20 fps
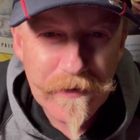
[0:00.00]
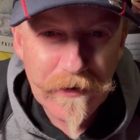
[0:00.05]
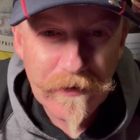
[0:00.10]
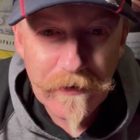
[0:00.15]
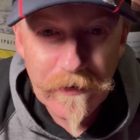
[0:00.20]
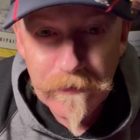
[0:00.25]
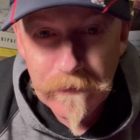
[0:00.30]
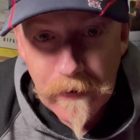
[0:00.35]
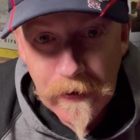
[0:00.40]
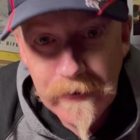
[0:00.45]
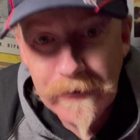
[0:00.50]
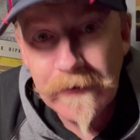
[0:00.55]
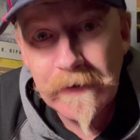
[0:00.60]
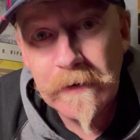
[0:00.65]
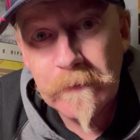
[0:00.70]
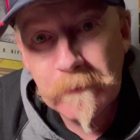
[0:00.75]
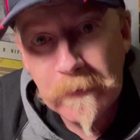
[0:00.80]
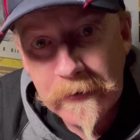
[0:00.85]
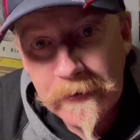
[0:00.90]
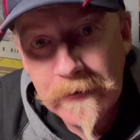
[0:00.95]
I got
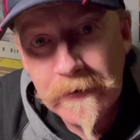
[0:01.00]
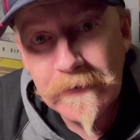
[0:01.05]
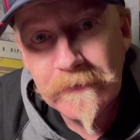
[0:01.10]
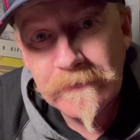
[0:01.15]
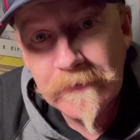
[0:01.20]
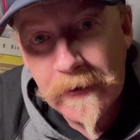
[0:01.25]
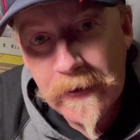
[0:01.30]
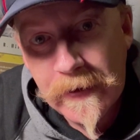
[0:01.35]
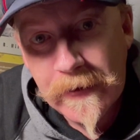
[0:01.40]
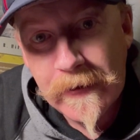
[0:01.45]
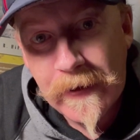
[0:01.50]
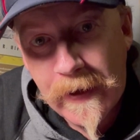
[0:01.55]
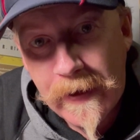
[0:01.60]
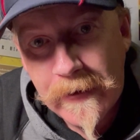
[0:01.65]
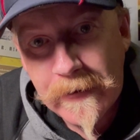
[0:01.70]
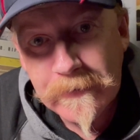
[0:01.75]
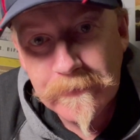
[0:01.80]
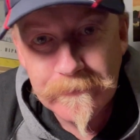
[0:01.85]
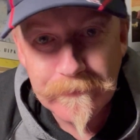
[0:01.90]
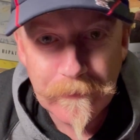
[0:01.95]
a PSA
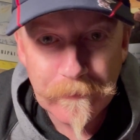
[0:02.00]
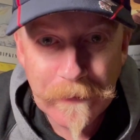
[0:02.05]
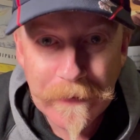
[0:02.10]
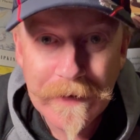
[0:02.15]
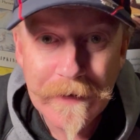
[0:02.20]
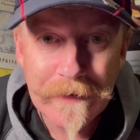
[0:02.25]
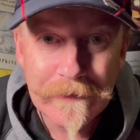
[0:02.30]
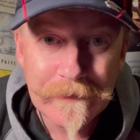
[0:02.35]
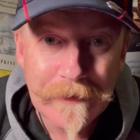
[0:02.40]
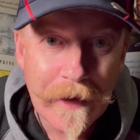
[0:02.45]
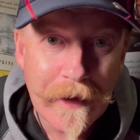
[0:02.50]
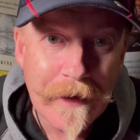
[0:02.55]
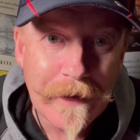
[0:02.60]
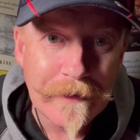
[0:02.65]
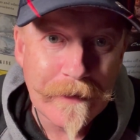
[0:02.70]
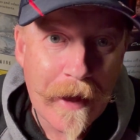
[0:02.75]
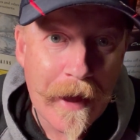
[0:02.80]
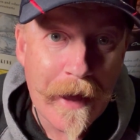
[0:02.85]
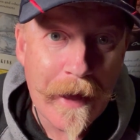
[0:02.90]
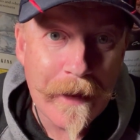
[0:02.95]
8, a PSA
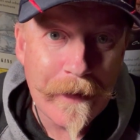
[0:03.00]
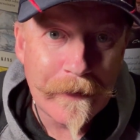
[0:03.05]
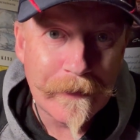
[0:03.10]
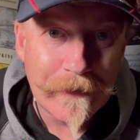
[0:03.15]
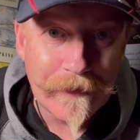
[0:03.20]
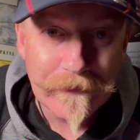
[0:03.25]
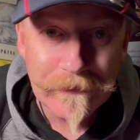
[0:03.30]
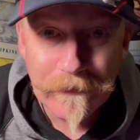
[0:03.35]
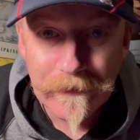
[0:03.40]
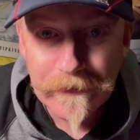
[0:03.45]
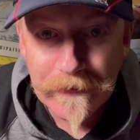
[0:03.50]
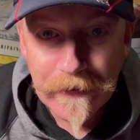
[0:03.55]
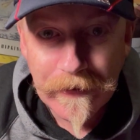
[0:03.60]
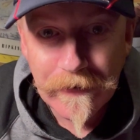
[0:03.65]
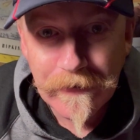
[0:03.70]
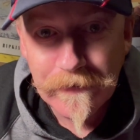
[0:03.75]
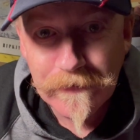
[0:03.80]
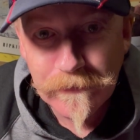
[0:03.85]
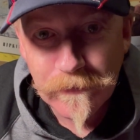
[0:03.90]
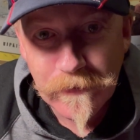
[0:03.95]
10. This one
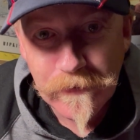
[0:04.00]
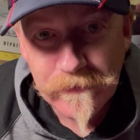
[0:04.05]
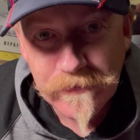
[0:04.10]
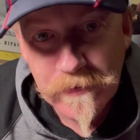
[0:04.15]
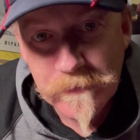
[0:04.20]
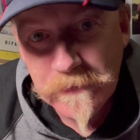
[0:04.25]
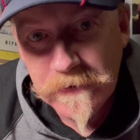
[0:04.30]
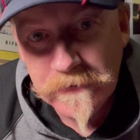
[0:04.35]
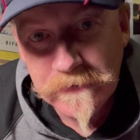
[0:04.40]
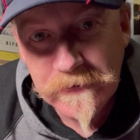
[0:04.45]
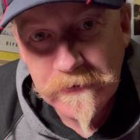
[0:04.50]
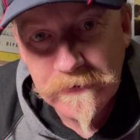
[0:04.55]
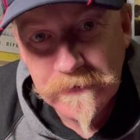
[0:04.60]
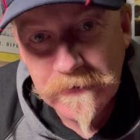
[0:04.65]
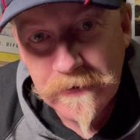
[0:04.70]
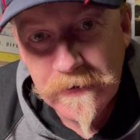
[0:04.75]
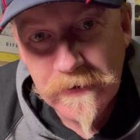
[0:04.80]
here is worth $1 million.